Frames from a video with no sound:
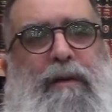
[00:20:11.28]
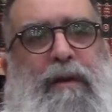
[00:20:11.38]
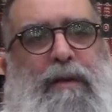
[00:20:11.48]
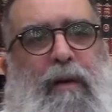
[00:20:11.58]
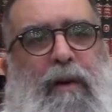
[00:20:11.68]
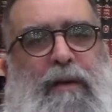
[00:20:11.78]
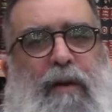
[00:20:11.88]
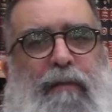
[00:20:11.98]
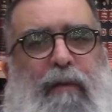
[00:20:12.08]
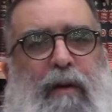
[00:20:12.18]
and so on and
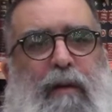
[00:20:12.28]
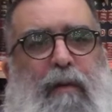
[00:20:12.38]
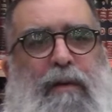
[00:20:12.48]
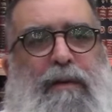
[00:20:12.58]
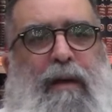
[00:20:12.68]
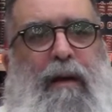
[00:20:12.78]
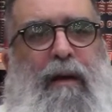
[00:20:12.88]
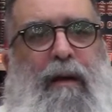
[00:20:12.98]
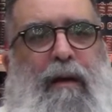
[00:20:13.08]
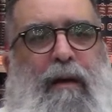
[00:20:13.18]
so forth, it was
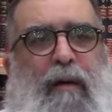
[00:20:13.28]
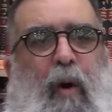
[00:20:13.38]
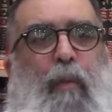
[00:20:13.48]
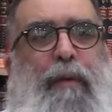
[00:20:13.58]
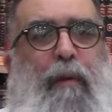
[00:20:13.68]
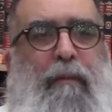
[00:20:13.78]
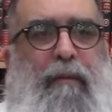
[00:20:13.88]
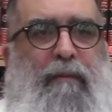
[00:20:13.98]
opium.